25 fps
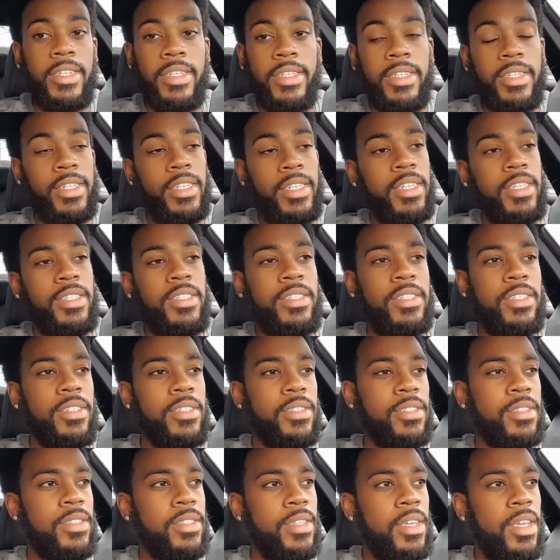It's just
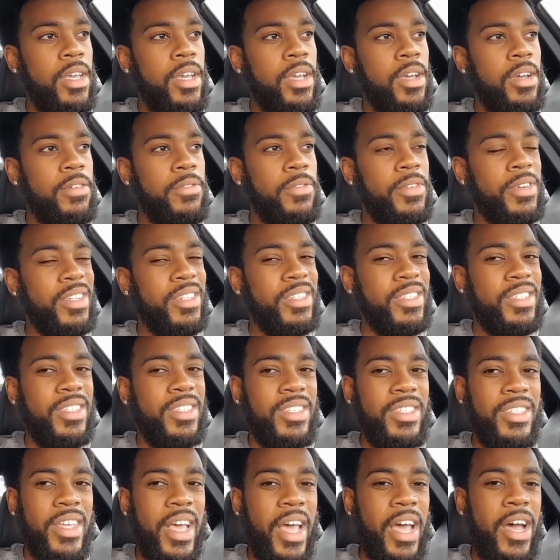for the
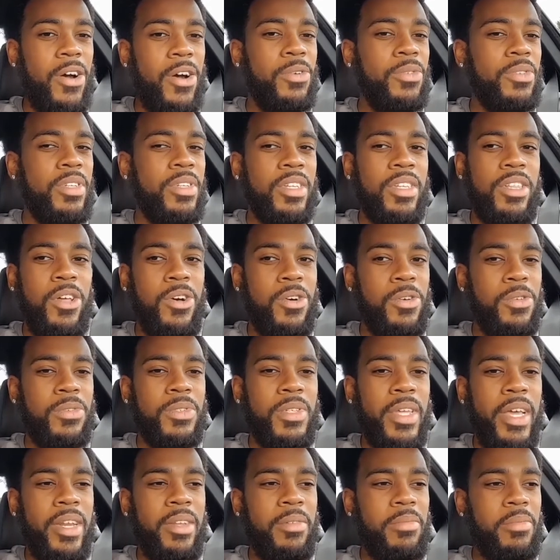sound alone that it
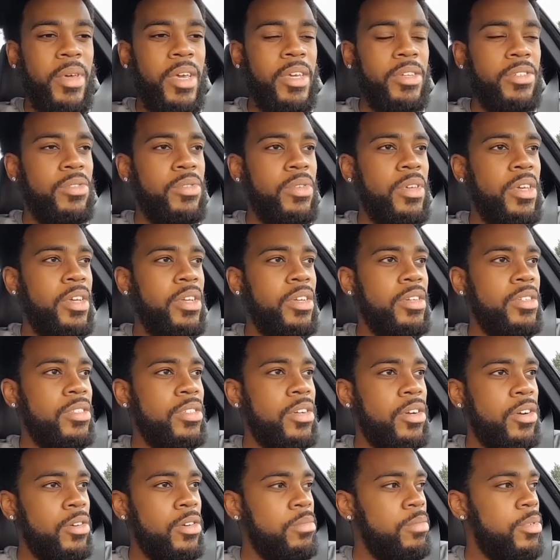makes. You can hear your
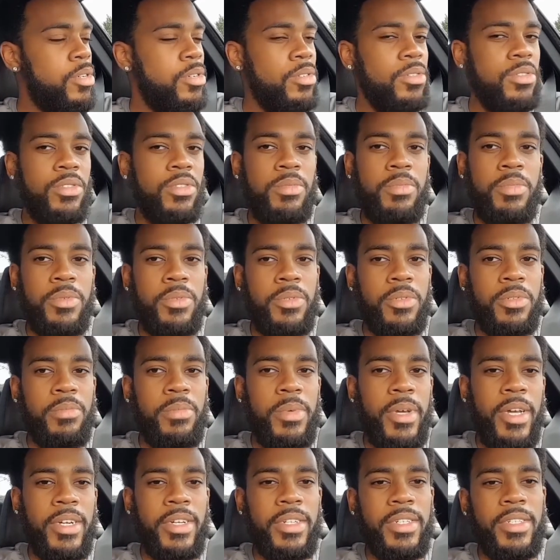turbo spool
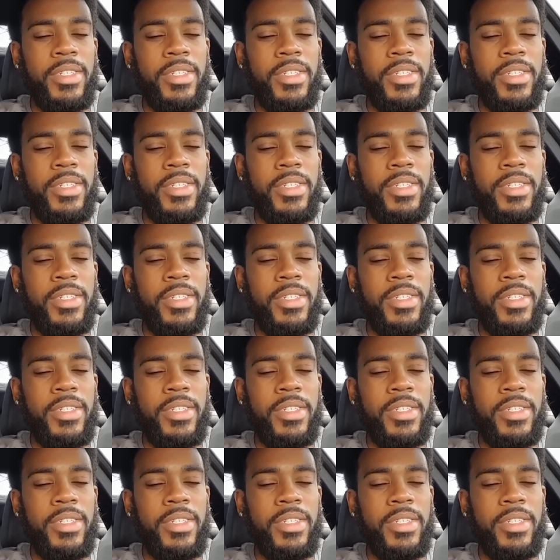better.